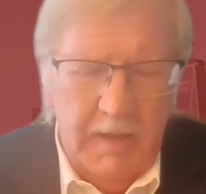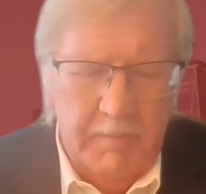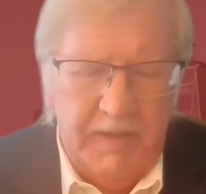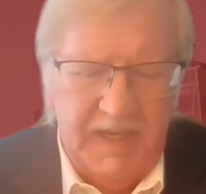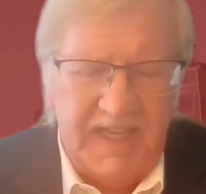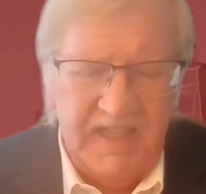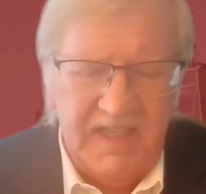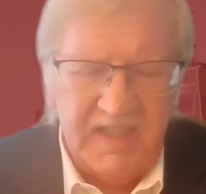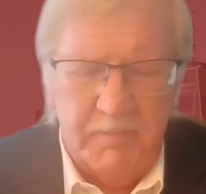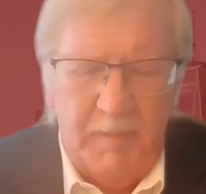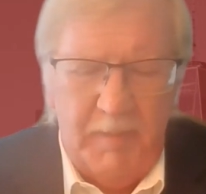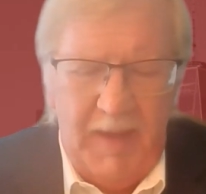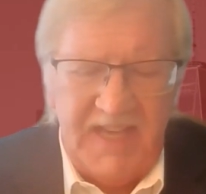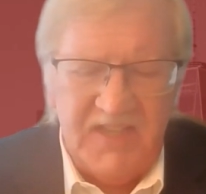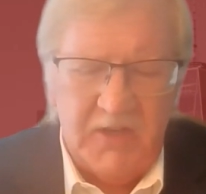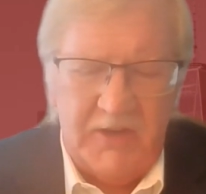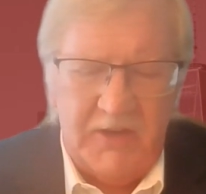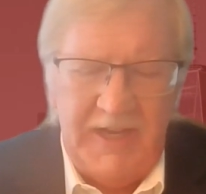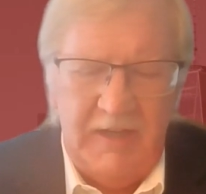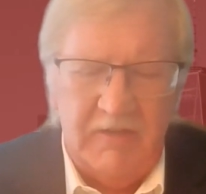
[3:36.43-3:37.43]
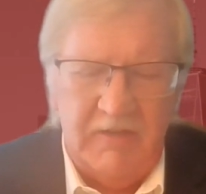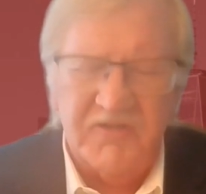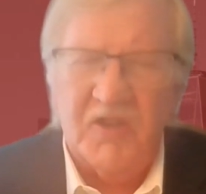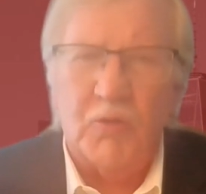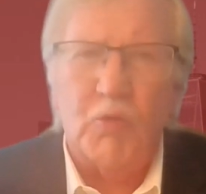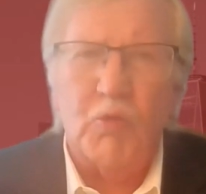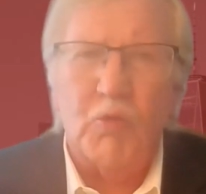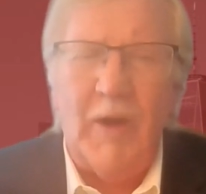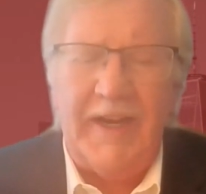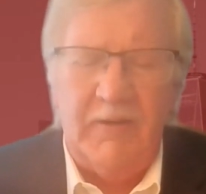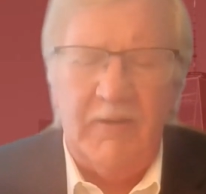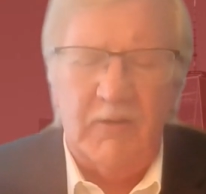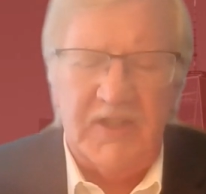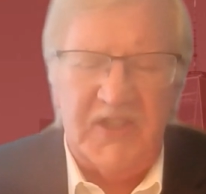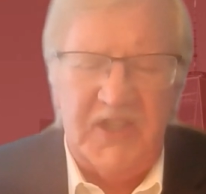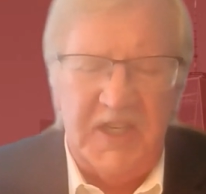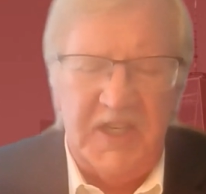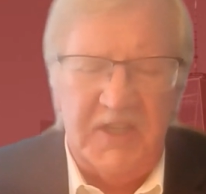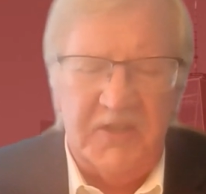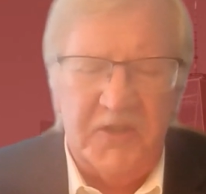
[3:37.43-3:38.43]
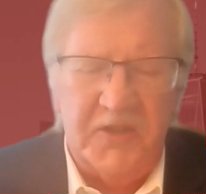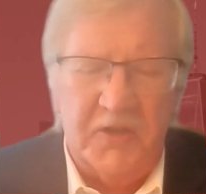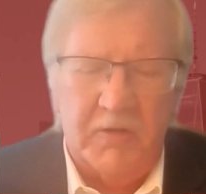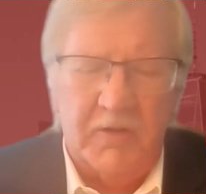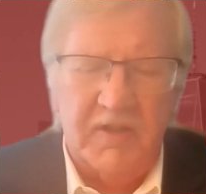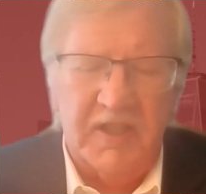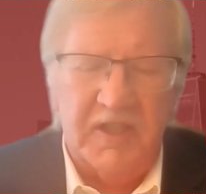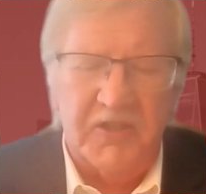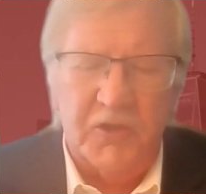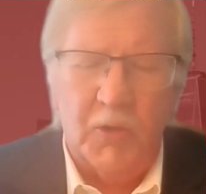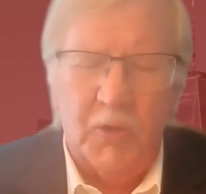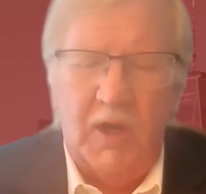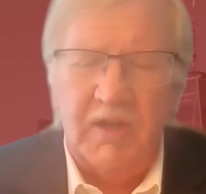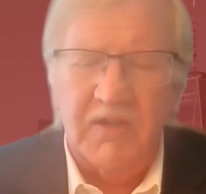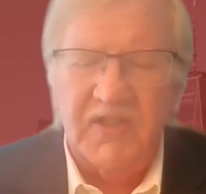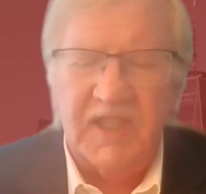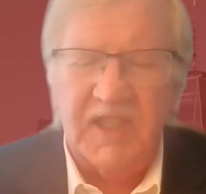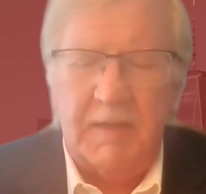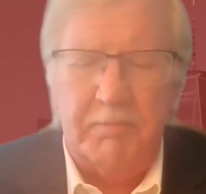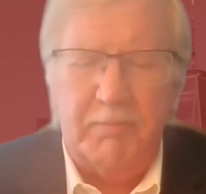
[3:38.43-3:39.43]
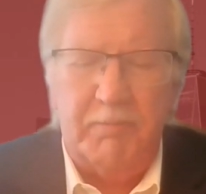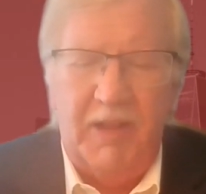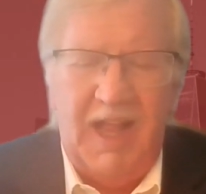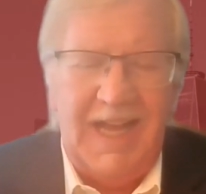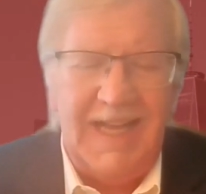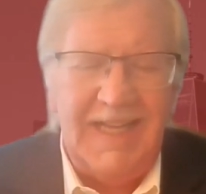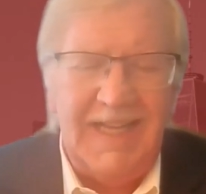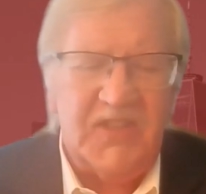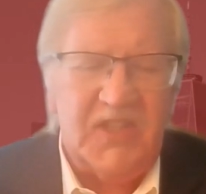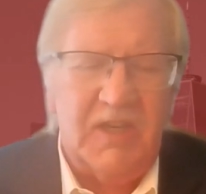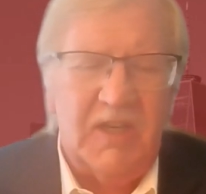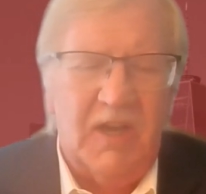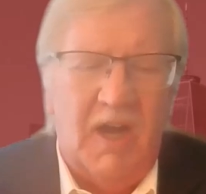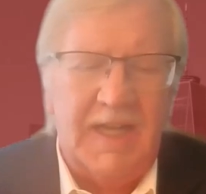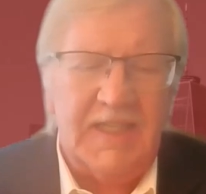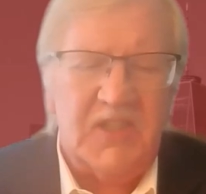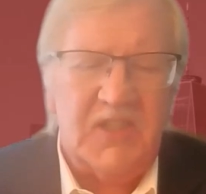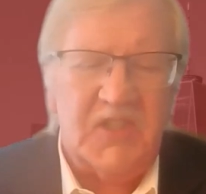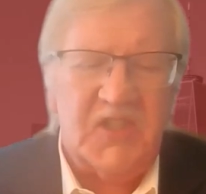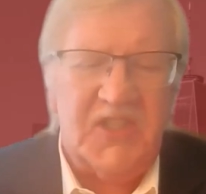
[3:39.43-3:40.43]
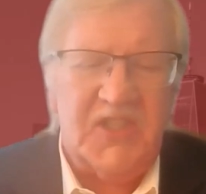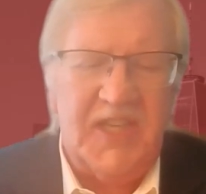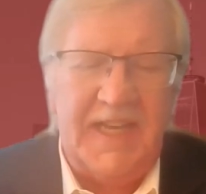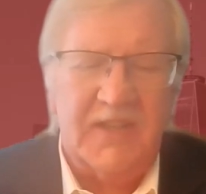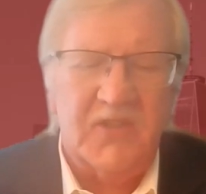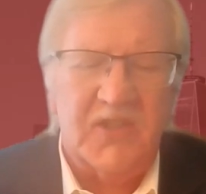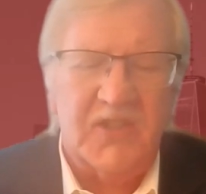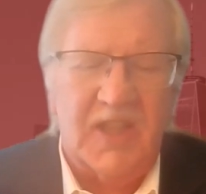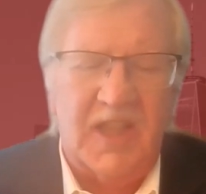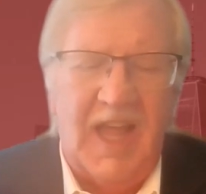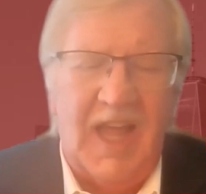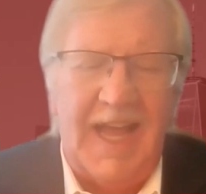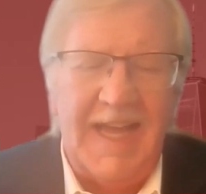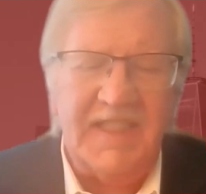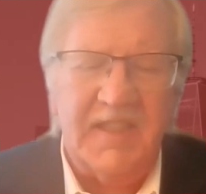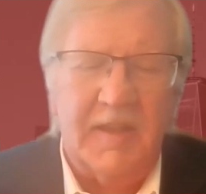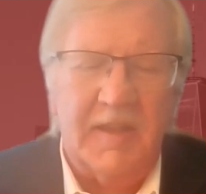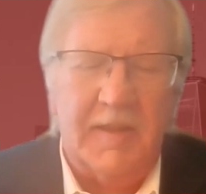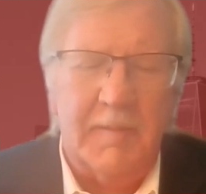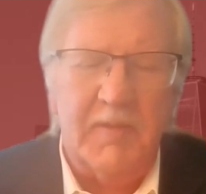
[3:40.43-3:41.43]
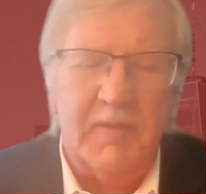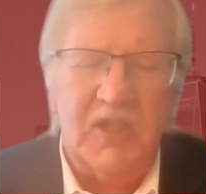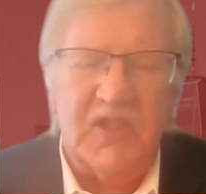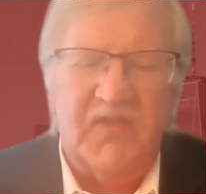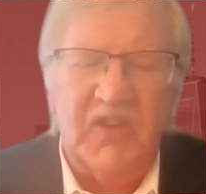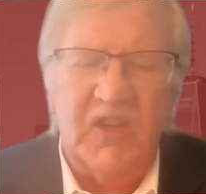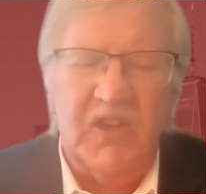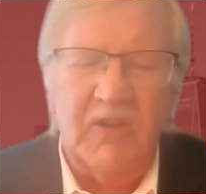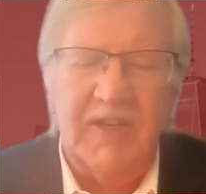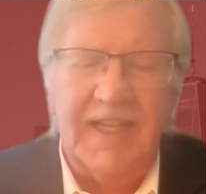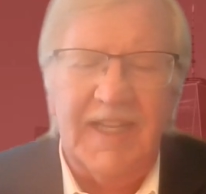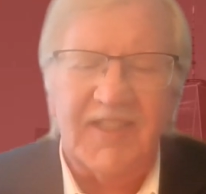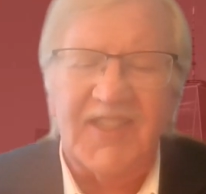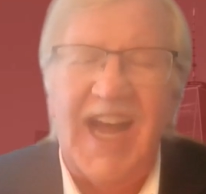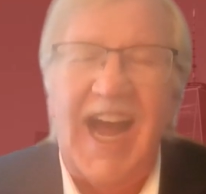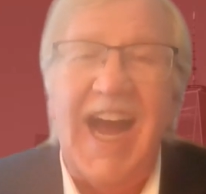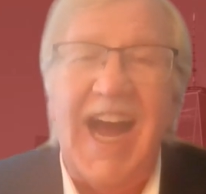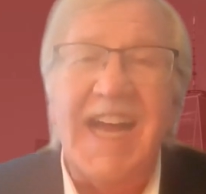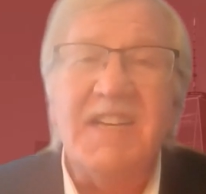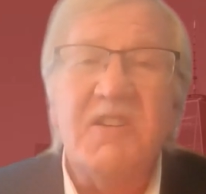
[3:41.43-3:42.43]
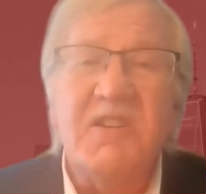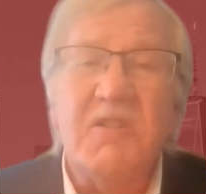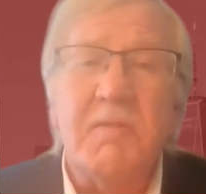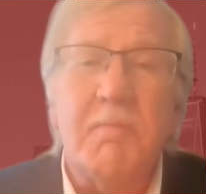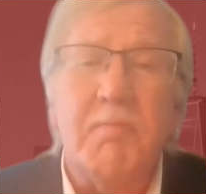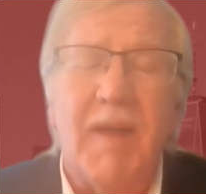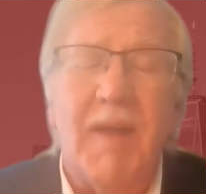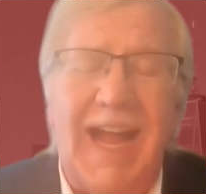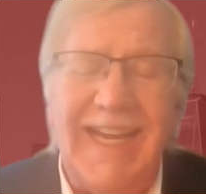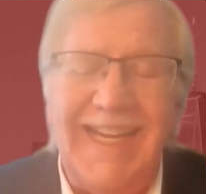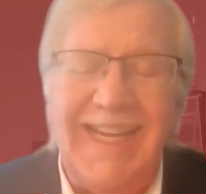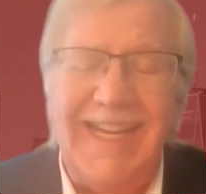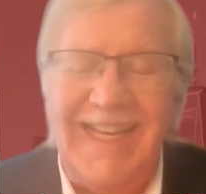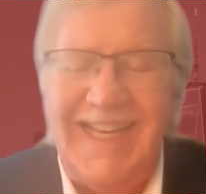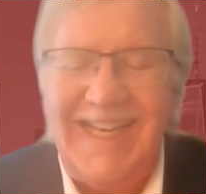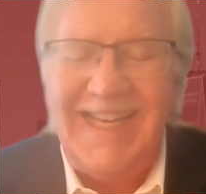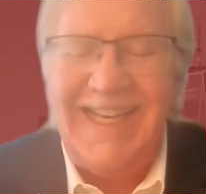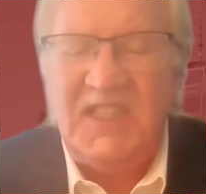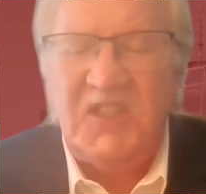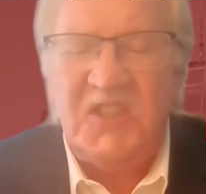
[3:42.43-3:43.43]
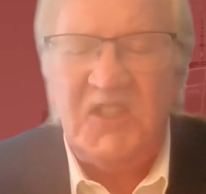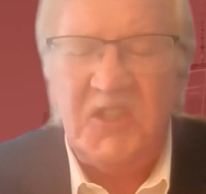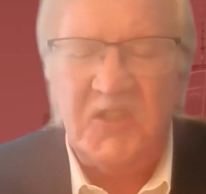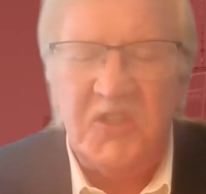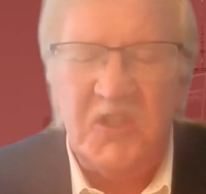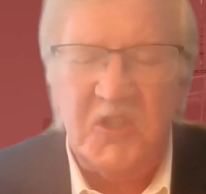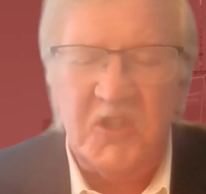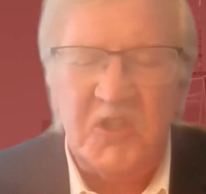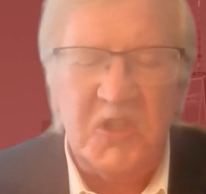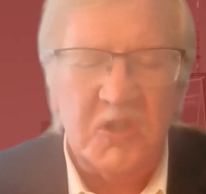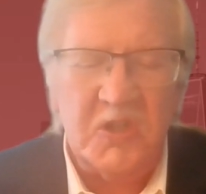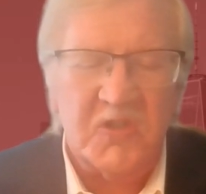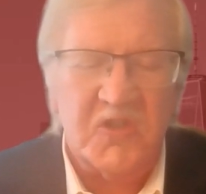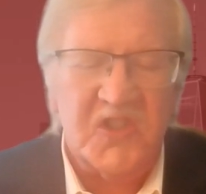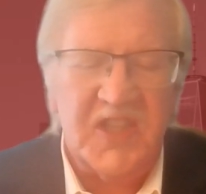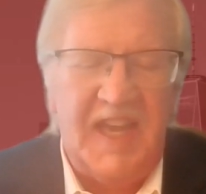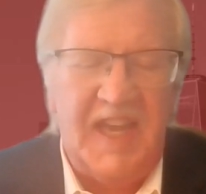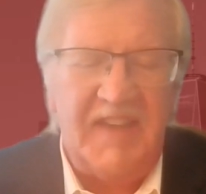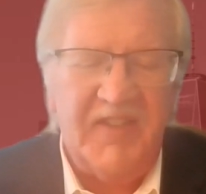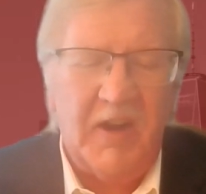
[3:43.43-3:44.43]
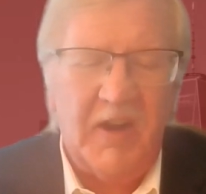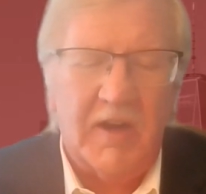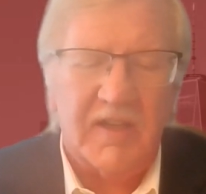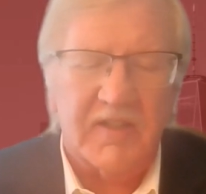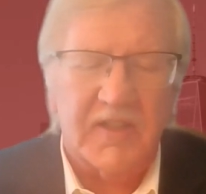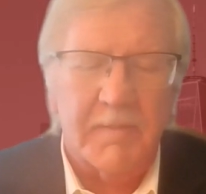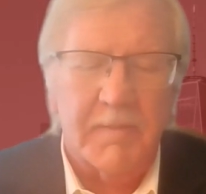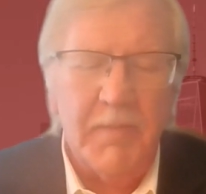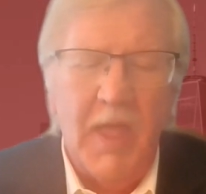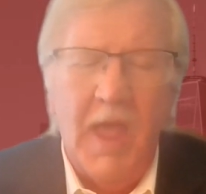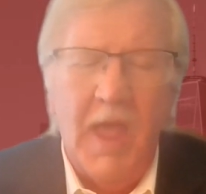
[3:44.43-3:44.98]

Because banks are held to rigorous internal controls, compliance, and audit standards, lying to them is viewed as undermining institutional safeguards.